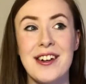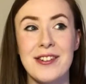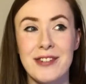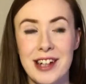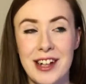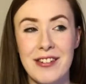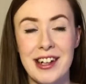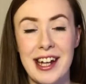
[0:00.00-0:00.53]

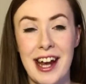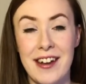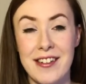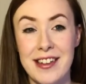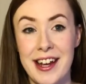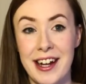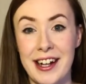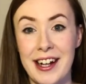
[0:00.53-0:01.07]
really, really out
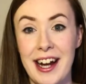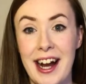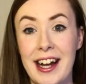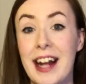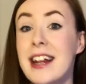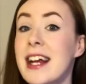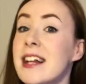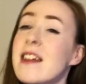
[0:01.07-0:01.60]
there. And
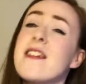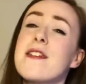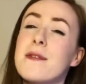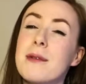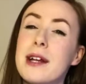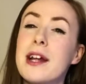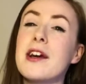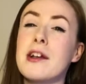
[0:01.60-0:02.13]
I think this is
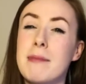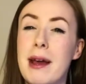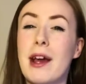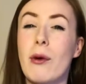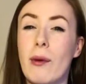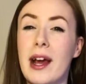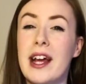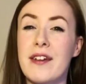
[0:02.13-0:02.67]
really going to
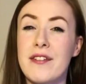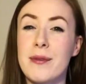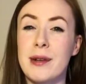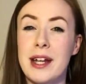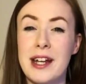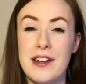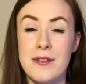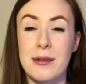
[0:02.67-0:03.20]
make waves when
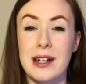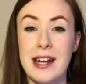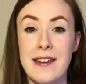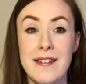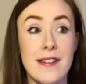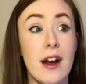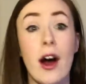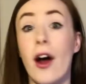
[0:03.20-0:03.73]
it is
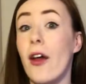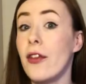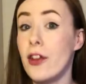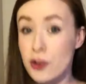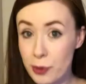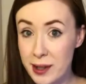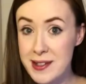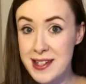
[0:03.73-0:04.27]
released on the
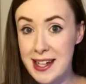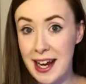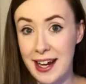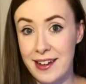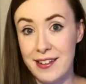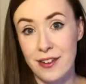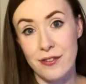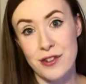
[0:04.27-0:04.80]

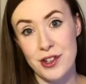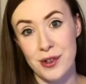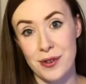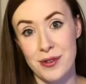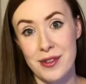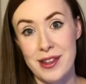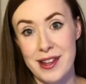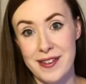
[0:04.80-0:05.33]
28th of
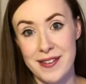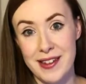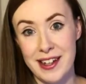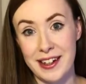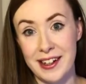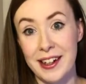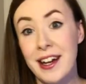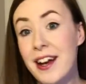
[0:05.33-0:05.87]
June this
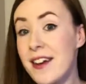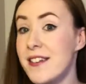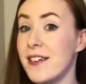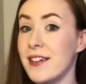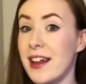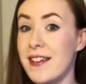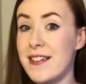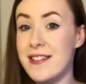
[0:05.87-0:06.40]
year.
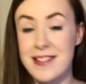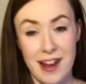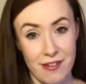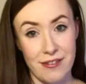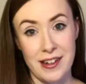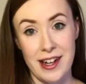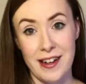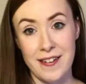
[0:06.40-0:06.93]
So that's
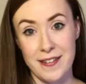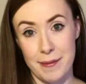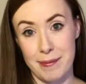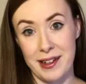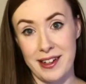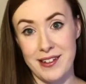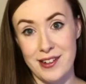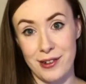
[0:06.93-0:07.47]
definitely
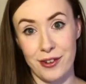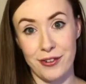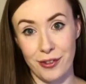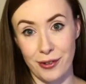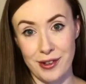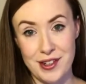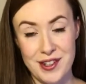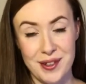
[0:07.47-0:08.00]
something to look
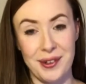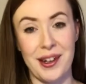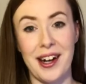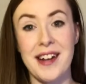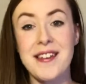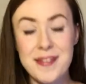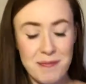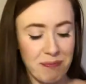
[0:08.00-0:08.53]
forward to,
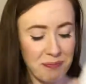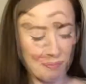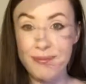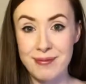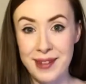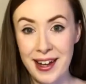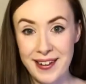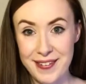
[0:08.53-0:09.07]
guys.
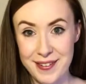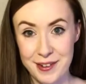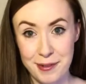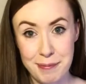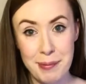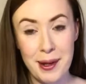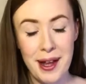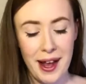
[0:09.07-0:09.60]
Next
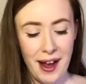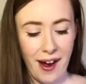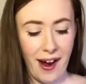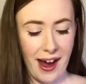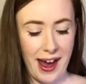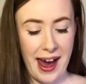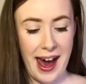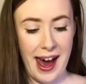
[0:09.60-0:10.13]
up,
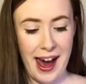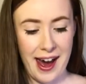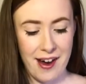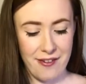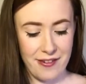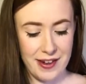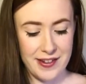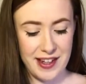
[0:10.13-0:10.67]
I
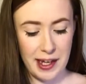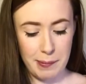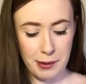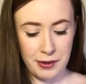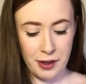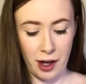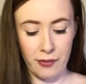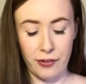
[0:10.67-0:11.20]
have a
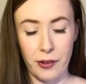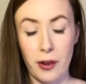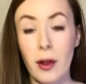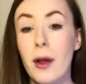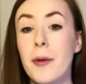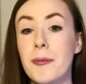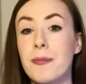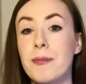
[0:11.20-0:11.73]
debut novel,